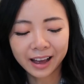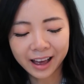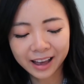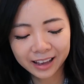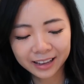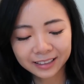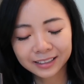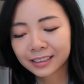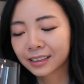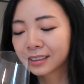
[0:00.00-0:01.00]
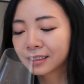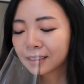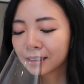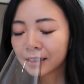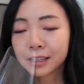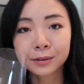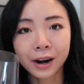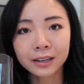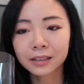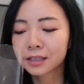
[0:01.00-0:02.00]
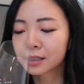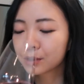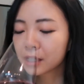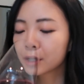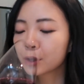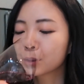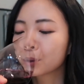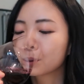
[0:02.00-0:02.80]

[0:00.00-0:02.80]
And he's right, it's really